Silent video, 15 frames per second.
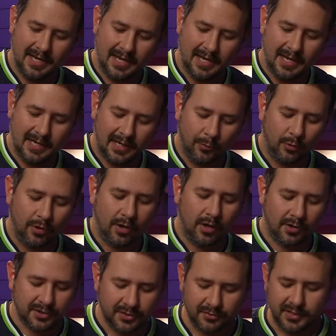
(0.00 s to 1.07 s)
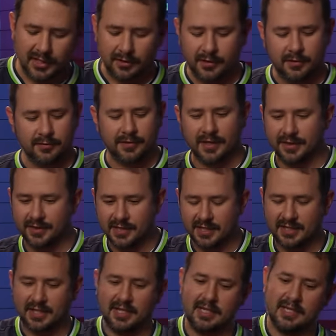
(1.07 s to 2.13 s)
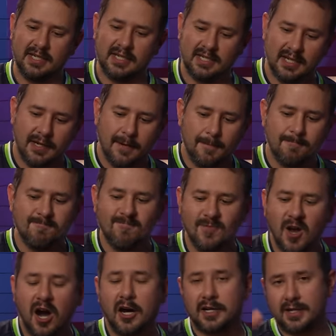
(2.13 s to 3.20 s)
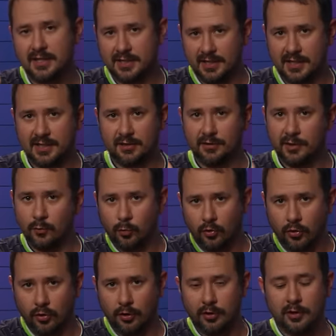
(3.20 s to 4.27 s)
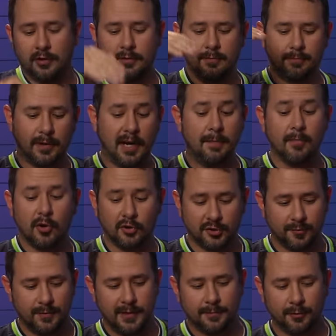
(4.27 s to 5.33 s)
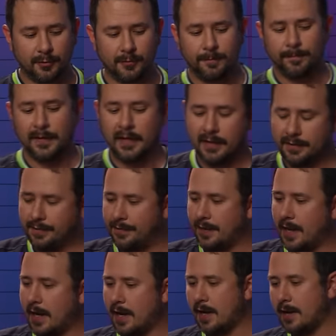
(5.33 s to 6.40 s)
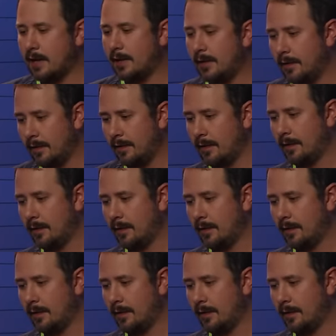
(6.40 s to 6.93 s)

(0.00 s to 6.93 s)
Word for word: And I will also tell you that this is not as easily worn by most people than